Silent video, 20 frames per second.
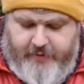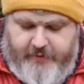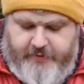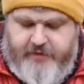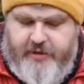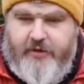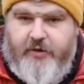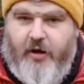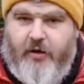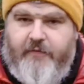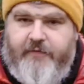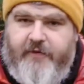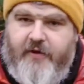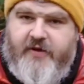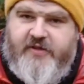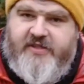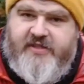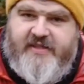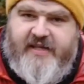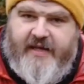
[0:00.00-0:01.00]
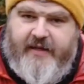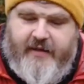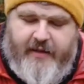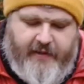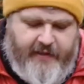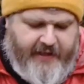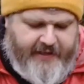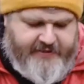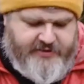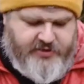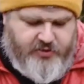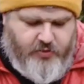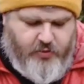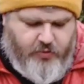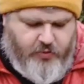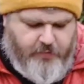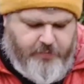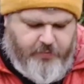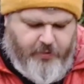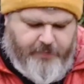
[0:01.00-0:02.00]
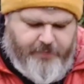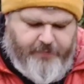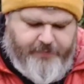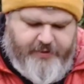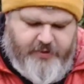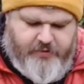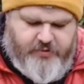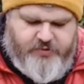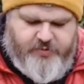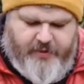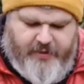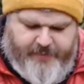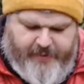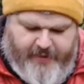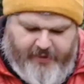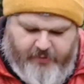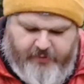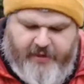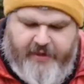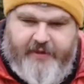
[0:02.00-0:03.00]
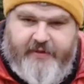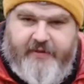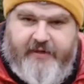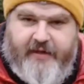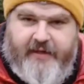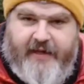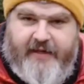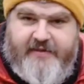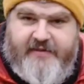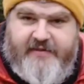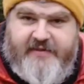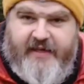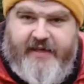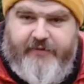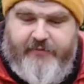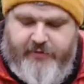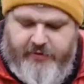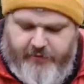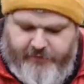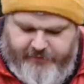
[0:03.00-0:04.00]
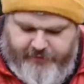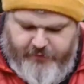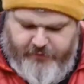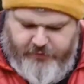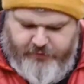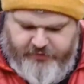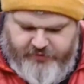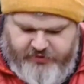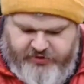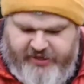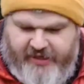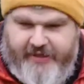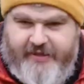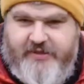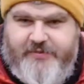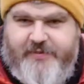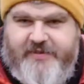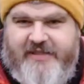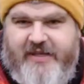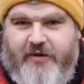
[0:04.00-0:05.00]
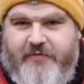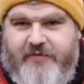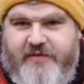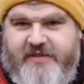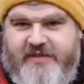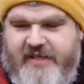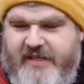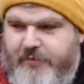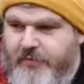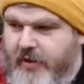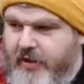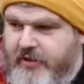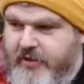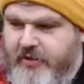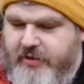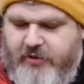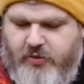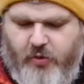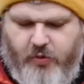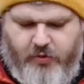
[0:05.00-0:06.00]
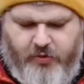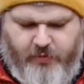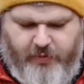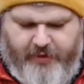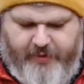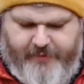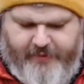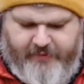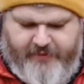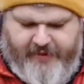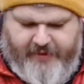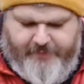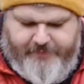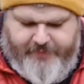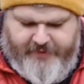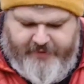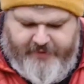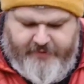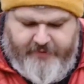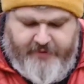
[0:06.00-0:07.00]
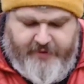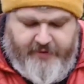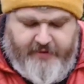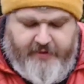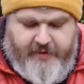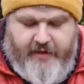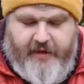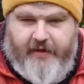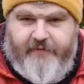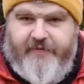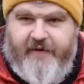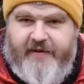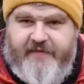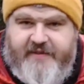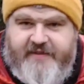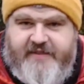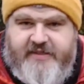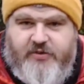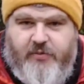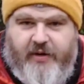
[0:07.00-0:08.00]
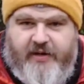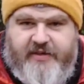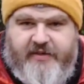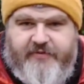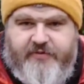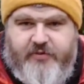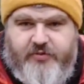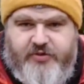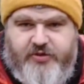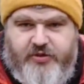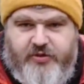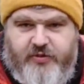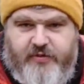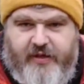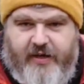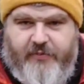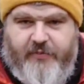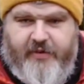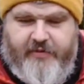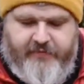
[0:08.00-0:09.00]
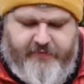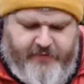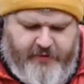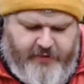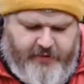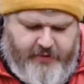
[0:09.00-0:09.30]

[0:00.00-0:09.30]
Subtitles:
they're not versatile. I like to cook proper meals when I'm out, and I like to take real food and challenge myself and seeing what I can cook while I'm out camping, and I find this is quite difficult to do that with.